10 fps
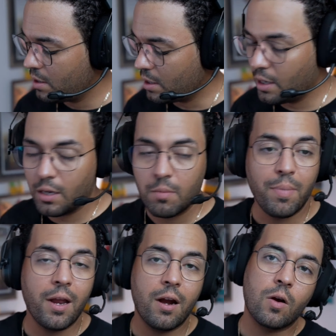in
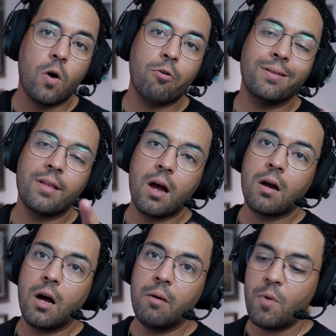
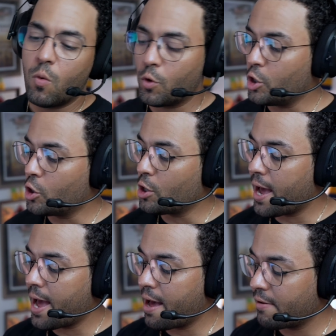betacoding.com where you're going to
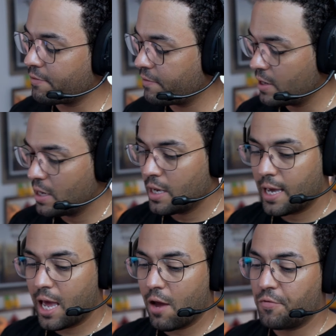have
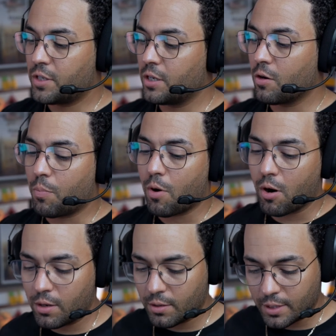every single
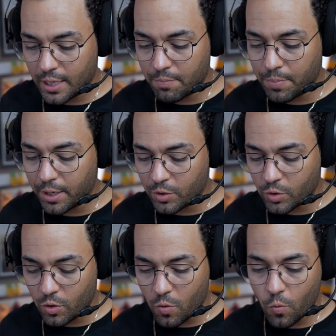part taking a picture.
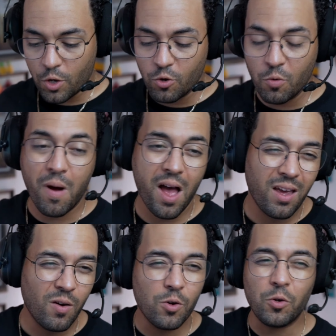So when you buy
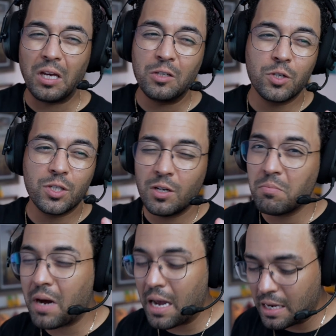it or you're interested
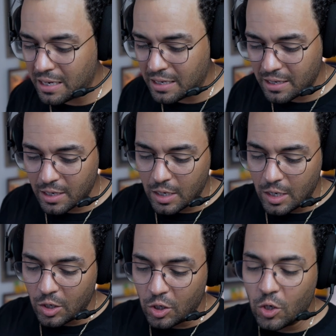in buying it,
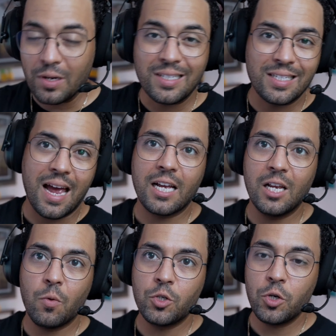you know
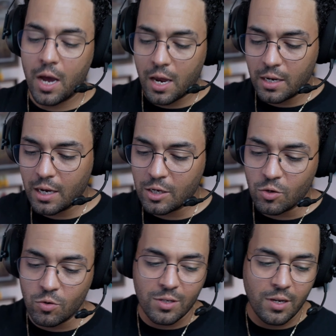exactly what you're getting and
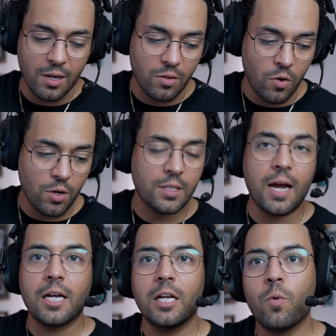you know
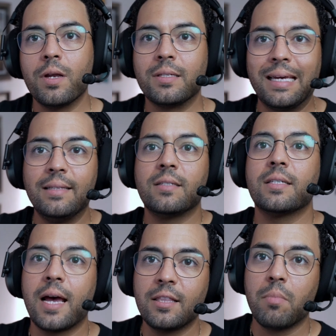exactly what is
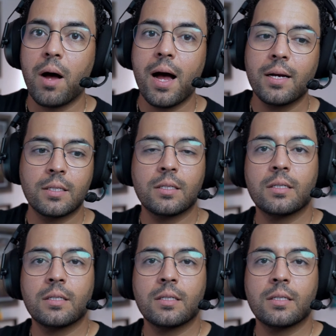inside the box.